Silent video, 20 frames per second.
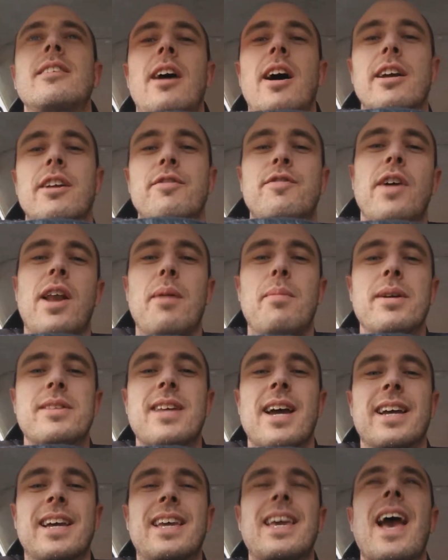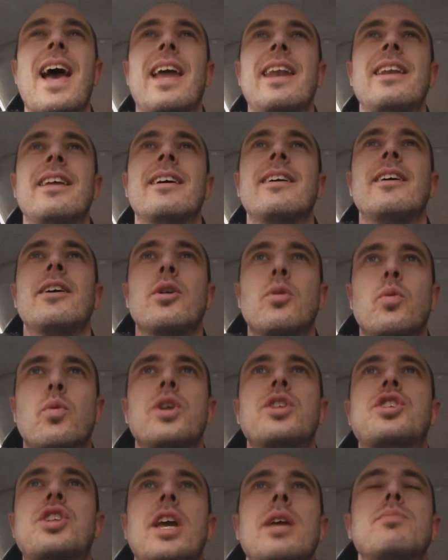I can fill up my tank again
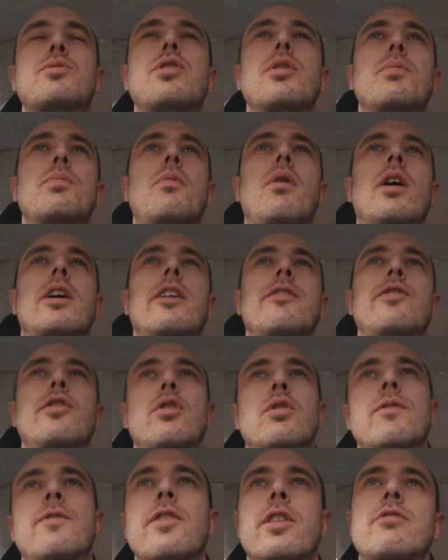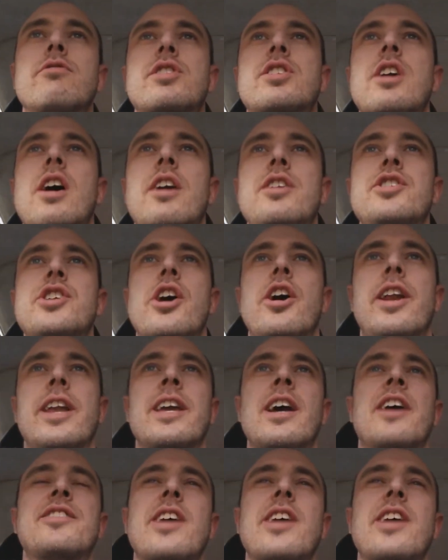with cheap supermarket fuel for the return journey.